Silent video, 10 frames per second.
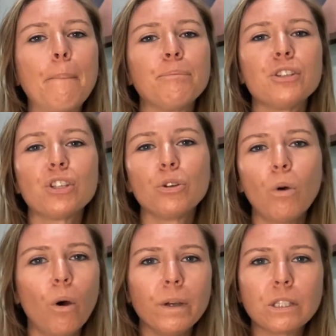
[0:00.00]
So you
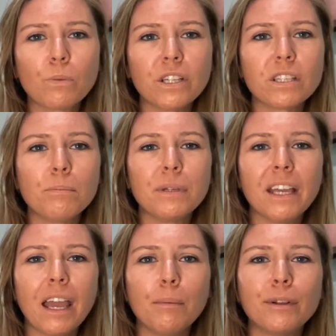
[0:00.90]
always want to be
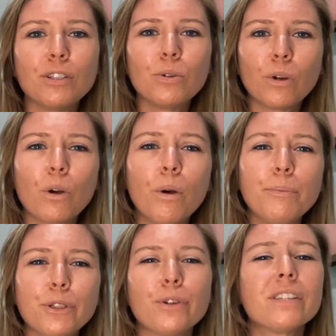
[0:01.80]
able to
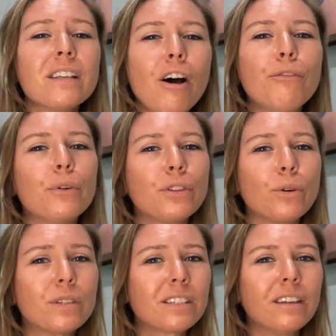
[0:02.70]
equip yourself with
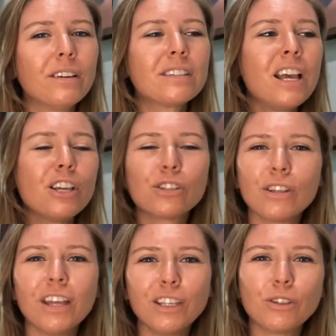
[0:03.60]
those skills so
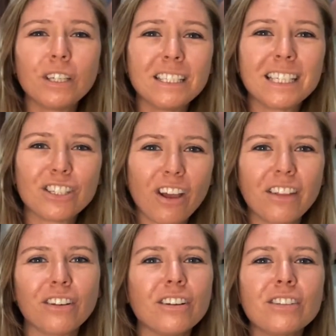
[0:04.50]
that you can teach
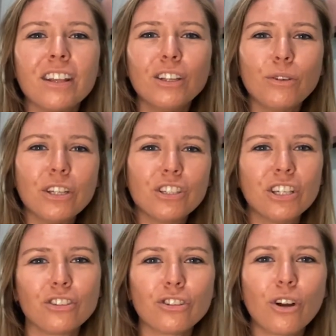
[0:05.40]
others, so that you can
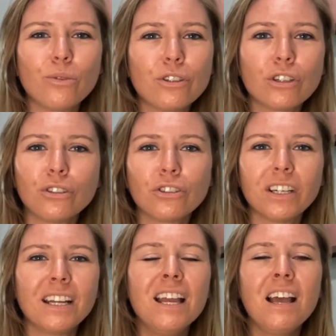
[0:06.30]
teach your own
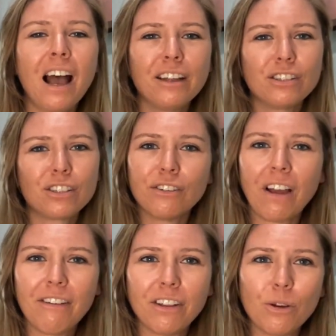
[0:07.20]
children how to
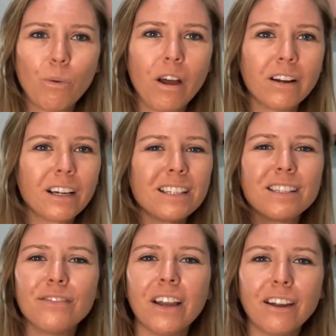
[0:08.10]
survive in the water, because
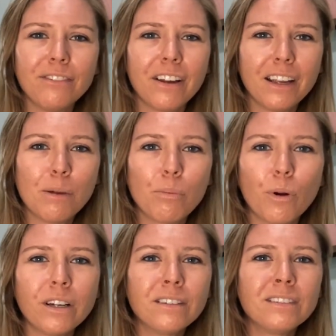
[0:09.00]
it's very, very
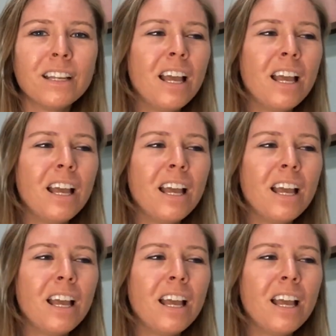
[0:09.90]
important.